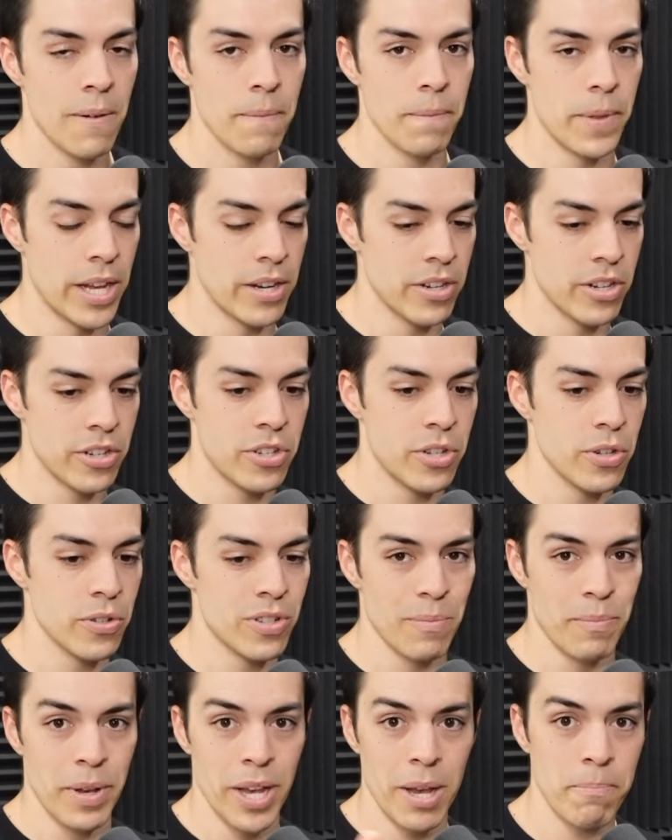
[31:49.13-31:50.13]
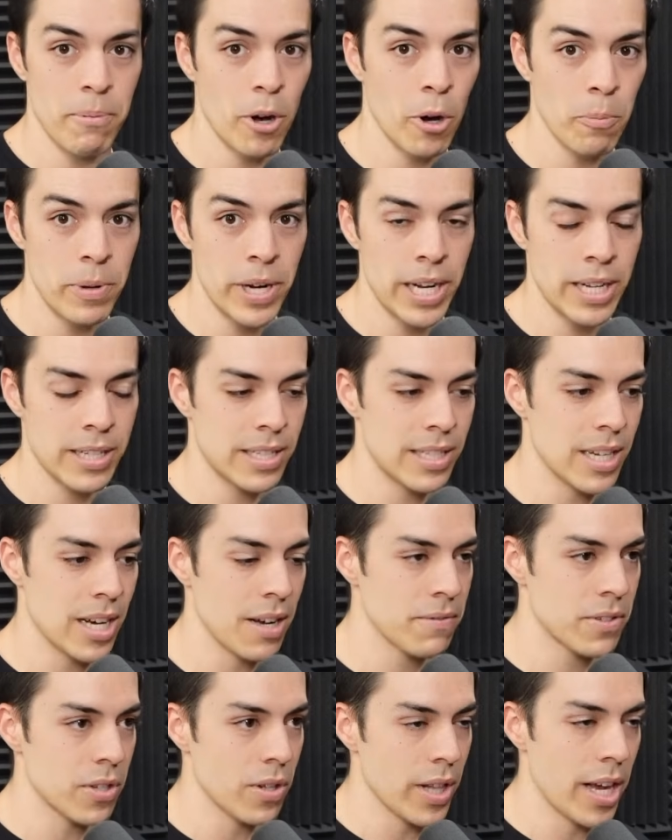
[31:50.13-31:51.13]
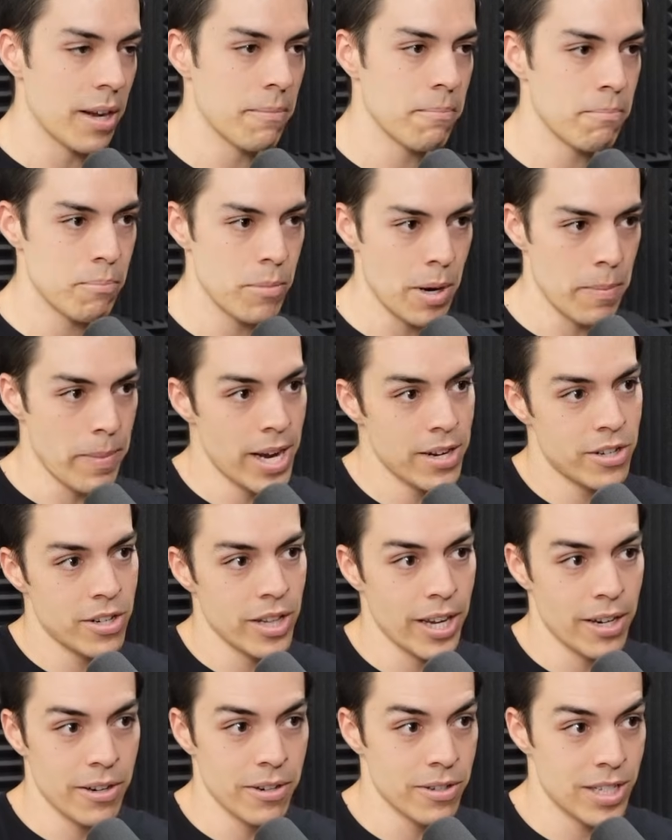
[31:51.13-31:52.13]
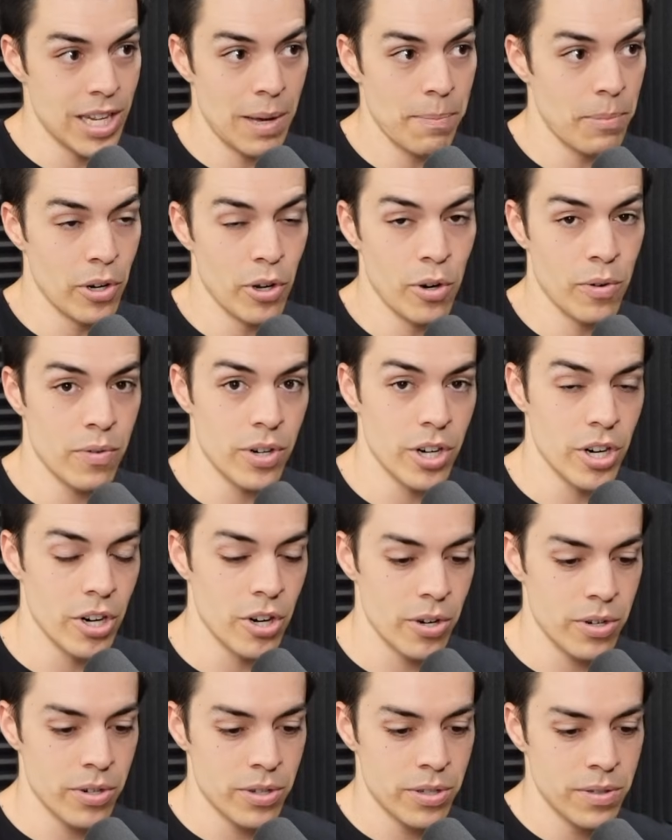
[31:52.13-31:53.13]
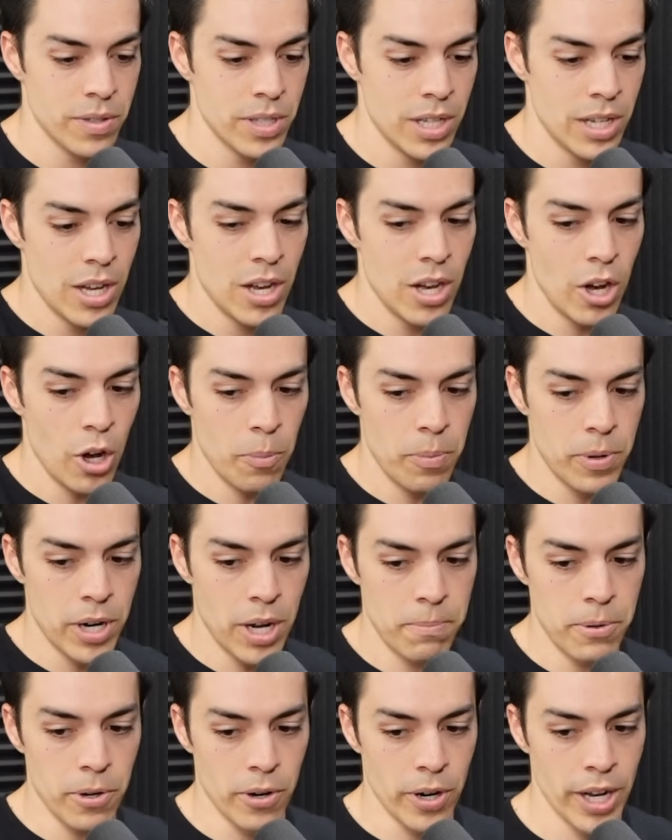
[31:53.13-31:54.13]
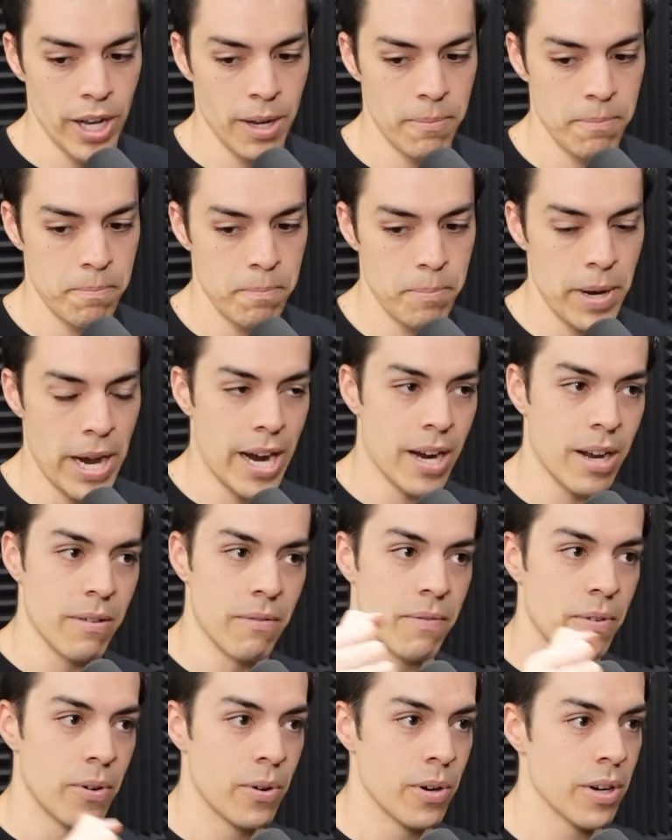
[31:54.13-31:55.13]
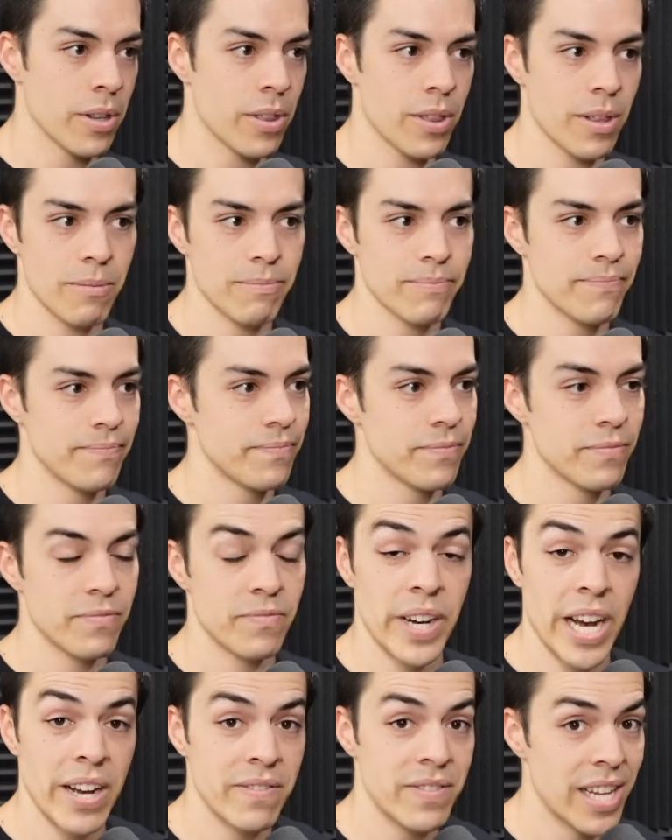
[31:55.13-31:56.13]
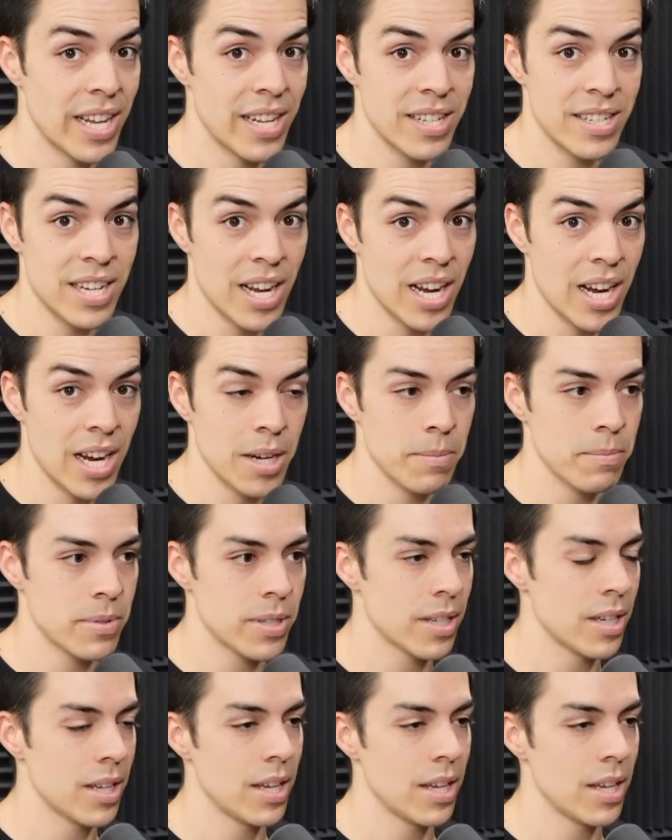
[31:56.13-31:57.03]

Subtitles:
Then just do some hip opening stuff. So like imagine like you're stepping over a hurdle, open up your hip back and forth, 5-10 times.